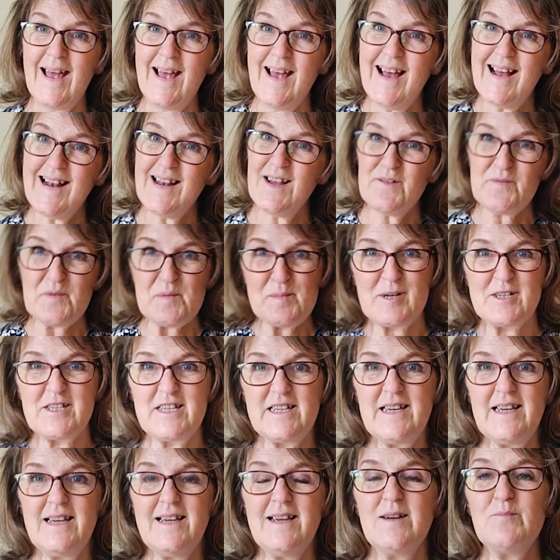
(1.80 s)
Hello
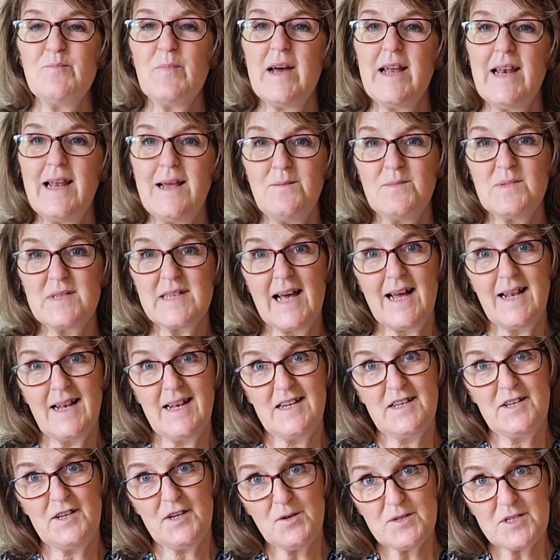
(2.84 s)
everybody, my name's Helen
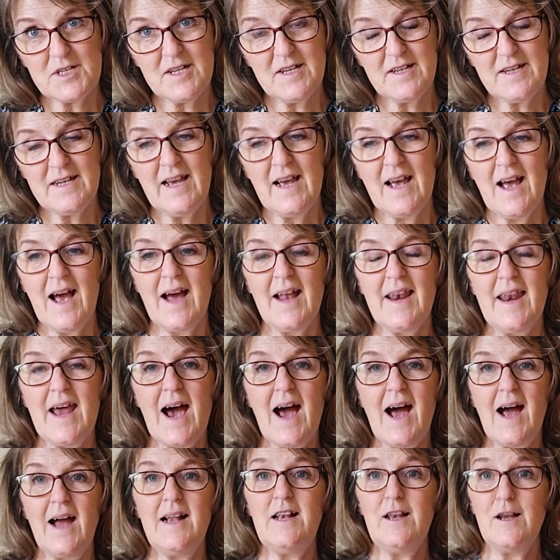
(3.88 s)
Newton and
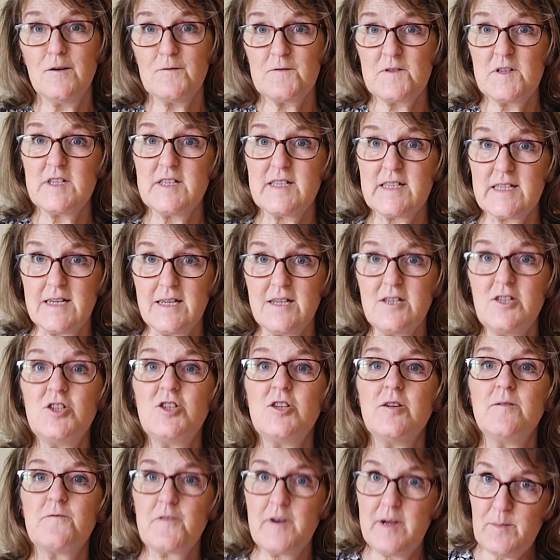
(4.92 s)
I love to stitch
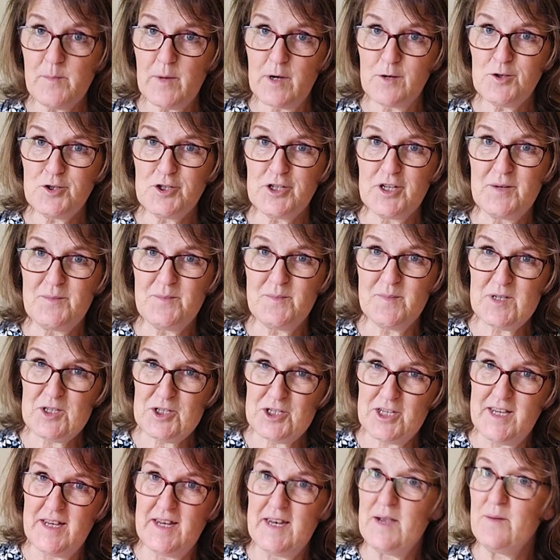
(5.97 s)
free motion
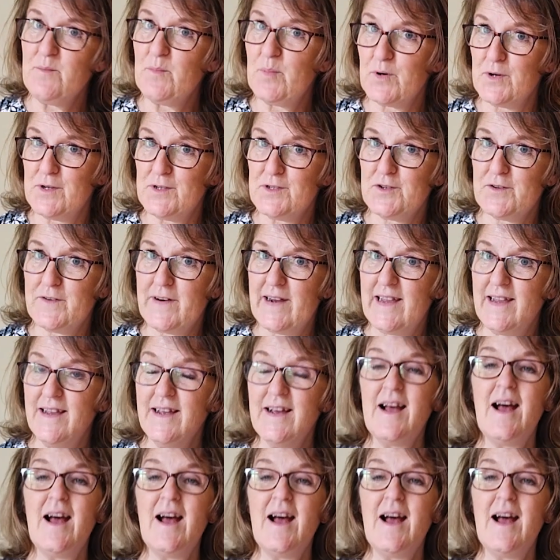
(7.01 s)
machine embroidery.